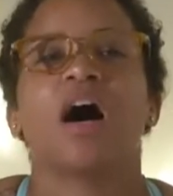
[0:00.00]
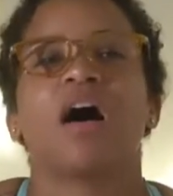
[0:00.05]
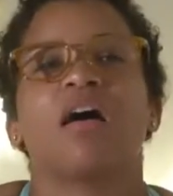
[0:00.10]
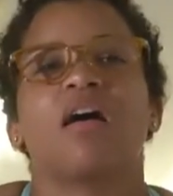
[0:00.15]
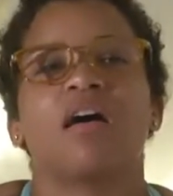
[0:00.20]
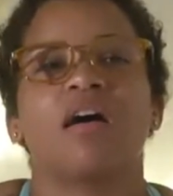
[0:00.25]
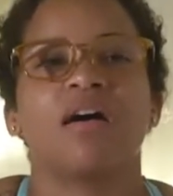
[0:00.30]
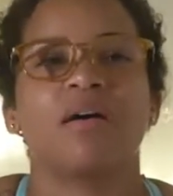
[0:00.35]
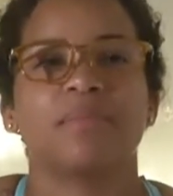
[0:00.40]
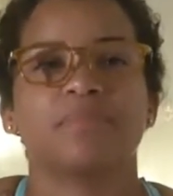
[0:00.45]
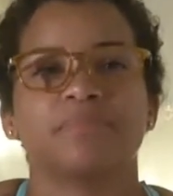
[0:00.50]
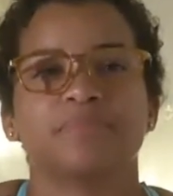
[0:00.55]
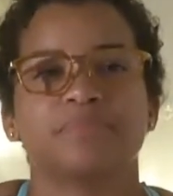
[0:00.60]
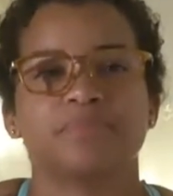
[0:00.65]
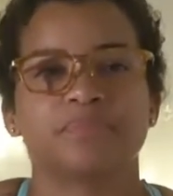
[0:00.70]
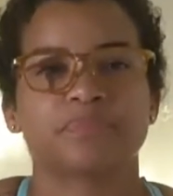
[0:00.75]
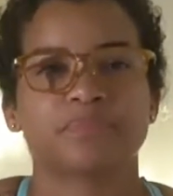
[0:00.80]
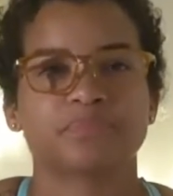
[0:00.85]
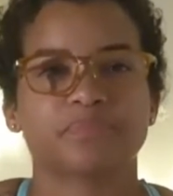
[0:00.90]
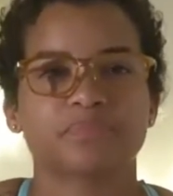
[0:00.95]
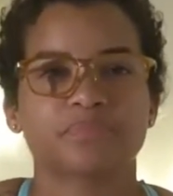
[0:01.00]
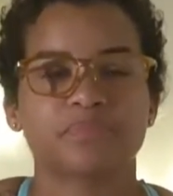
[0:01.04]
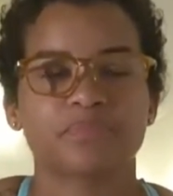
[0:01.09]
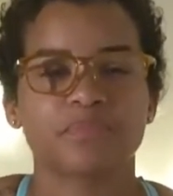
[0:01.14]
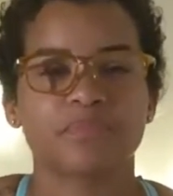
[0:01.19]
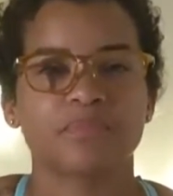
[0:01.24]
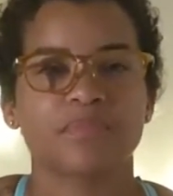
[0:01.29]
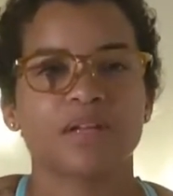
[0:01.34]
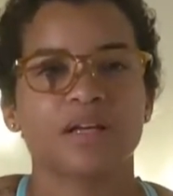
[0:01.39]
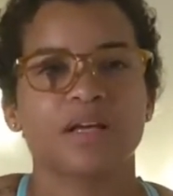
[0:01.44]

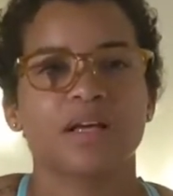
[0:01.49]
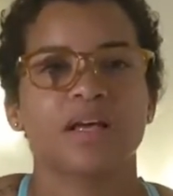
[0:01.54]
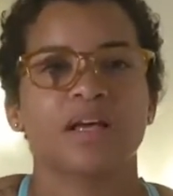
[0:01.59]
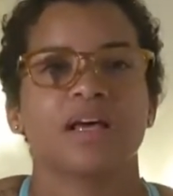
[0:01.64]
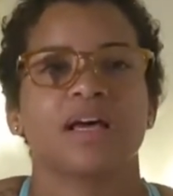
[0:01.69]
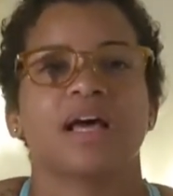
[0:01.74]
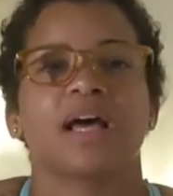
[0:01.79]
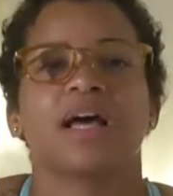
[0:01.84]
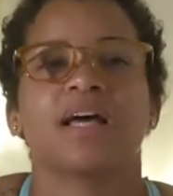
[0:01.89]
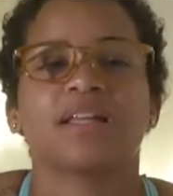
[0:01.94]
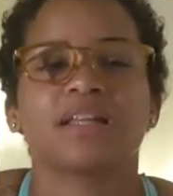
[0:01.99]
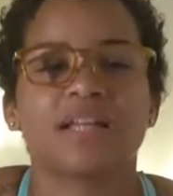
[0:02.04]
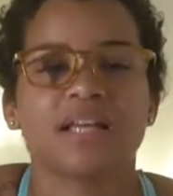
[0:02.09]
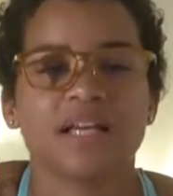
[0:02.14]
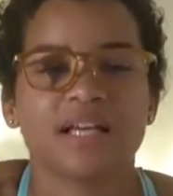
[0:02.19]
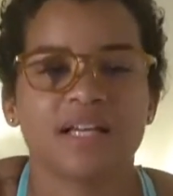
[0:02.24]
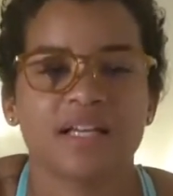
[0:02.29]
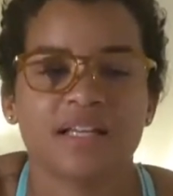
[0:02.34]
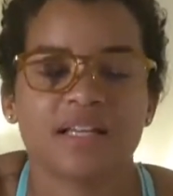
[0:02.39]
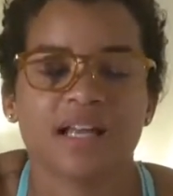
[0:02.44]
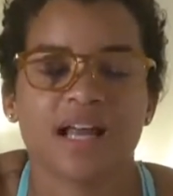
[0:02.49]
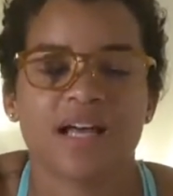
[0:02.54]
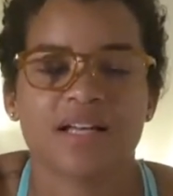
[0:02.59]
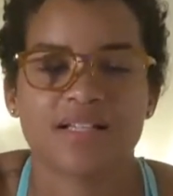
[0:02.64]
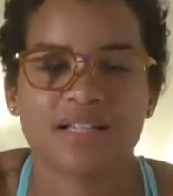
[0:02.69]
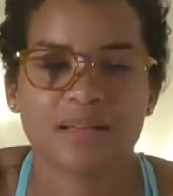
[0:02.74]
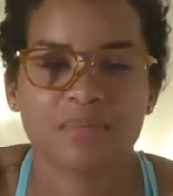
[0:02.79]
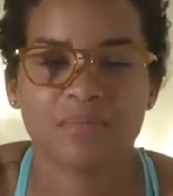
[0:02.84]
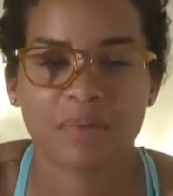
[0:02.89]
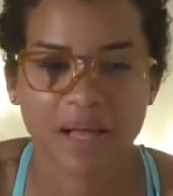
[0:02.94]
And then I
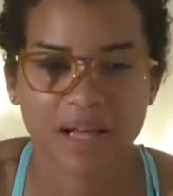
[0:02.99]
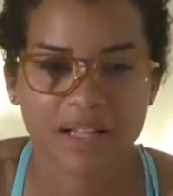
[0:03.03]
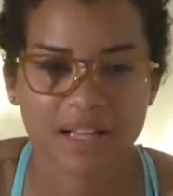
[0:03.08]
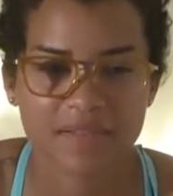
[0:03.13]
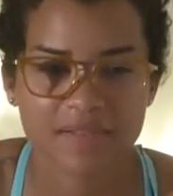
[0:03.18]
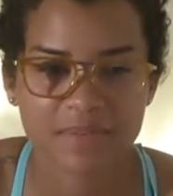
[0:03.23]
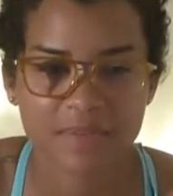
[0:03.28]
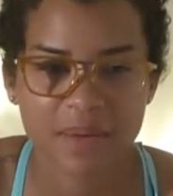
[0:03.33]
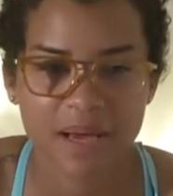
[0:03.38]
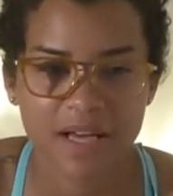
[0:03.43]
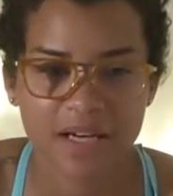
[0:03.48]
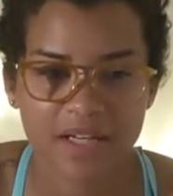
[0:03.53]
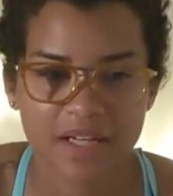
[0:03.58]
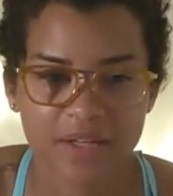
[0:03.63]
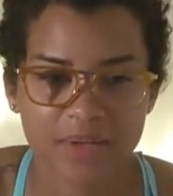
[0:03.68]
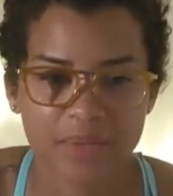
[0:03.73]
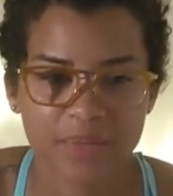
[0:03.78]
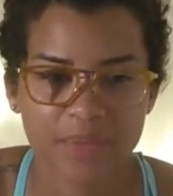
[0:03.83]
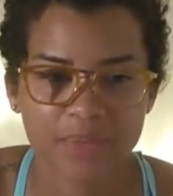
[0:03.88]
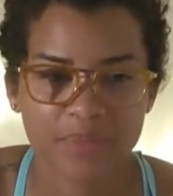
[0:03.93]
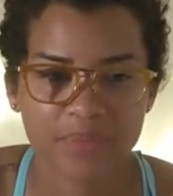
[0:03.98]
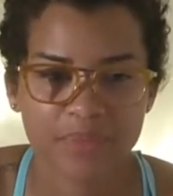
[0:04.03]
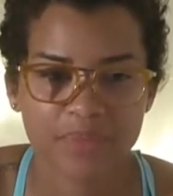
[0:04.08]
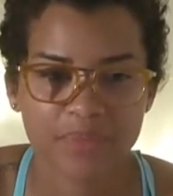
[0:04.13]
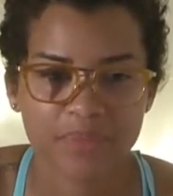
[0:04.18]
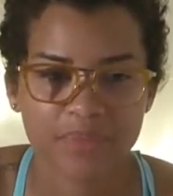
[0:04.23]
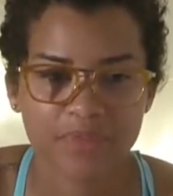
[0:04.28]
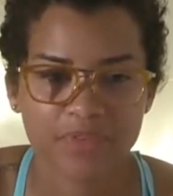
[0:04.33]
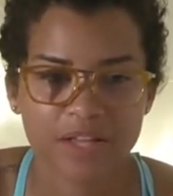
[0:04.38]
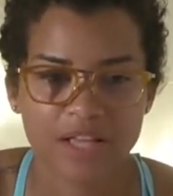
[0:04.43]
said, Black Lives Matter.
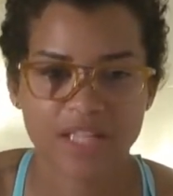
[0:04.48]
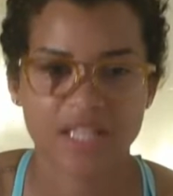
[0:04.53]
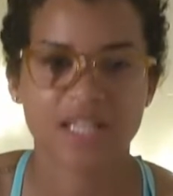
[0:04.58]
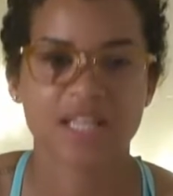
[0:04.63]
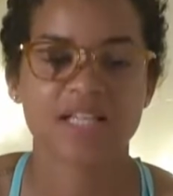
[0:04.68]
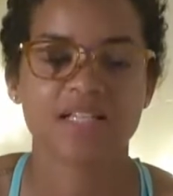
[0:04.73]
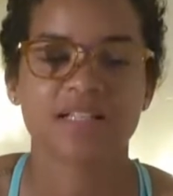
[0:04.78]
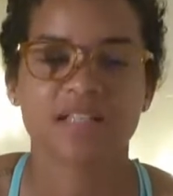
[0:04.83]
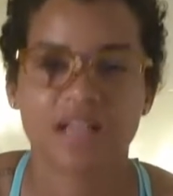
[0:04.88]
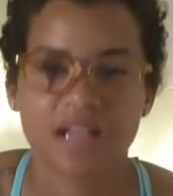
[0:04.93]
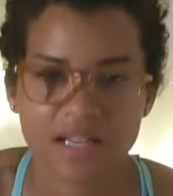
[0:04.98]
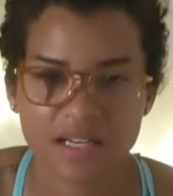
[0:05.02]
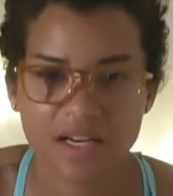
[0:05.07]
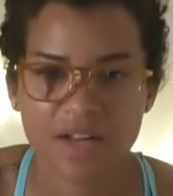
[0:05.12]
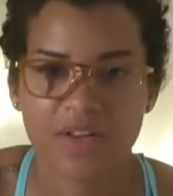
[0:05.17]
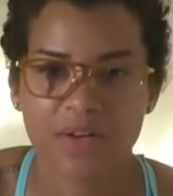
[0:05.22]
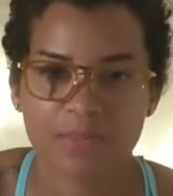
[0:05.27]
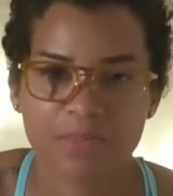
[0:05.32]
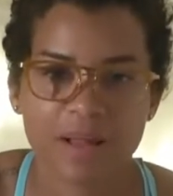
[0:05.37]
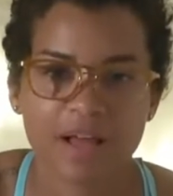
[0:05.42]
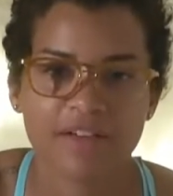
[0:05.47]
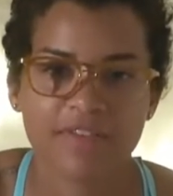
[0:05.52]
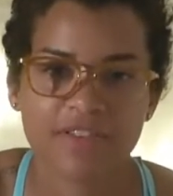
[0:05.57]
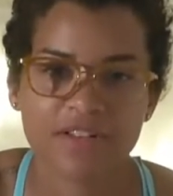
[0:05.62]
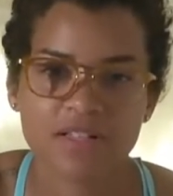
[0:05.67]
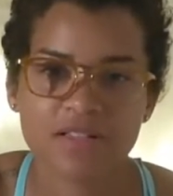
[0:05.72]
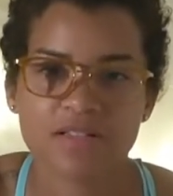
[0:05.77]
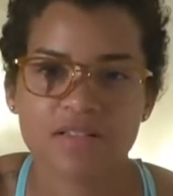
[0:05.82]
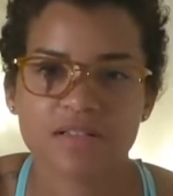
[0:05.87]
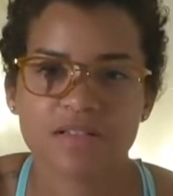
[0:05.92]
And then they sent another black
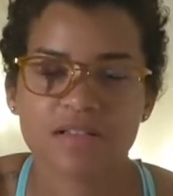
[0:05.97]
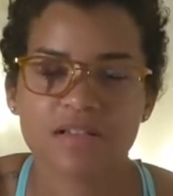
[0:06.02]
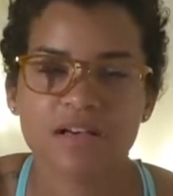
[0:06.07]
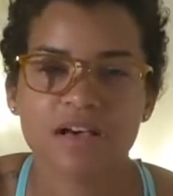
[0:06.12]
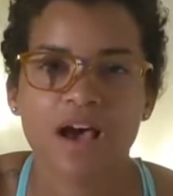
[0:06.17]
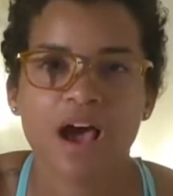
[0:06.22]
fist.